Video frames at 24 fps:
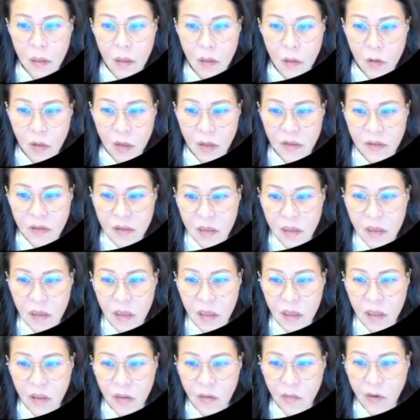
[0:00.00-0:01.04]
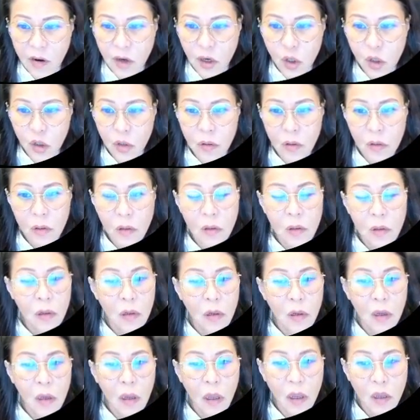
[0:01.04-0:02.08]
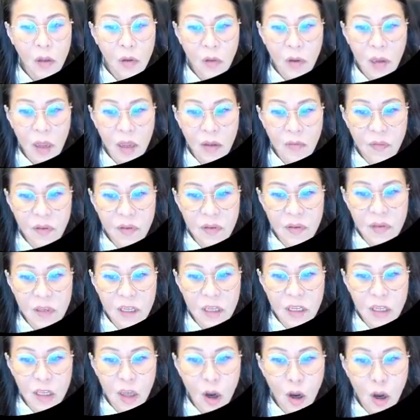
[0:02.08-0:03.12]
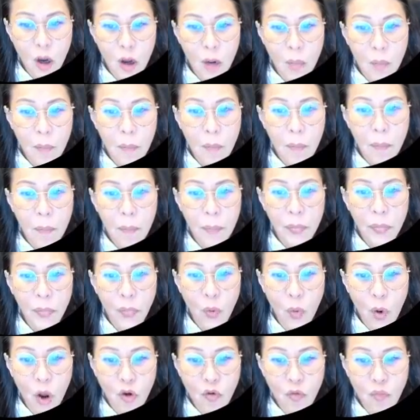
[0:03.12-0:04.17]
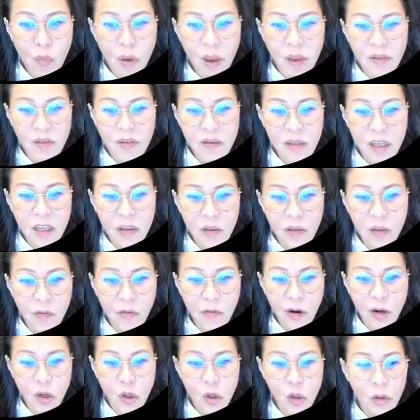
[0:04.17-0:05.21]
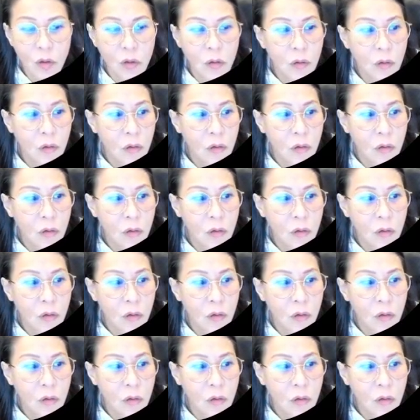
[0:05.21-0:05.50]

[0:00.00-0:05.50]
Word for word: you can see the interaction you can even see the 12 months interaction